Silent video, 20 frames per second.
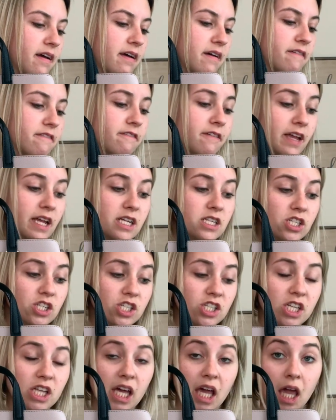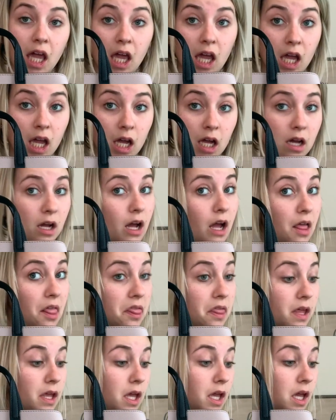Evangelie, I
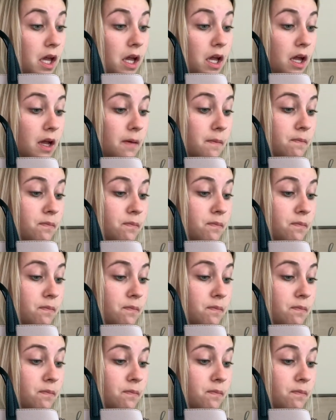think.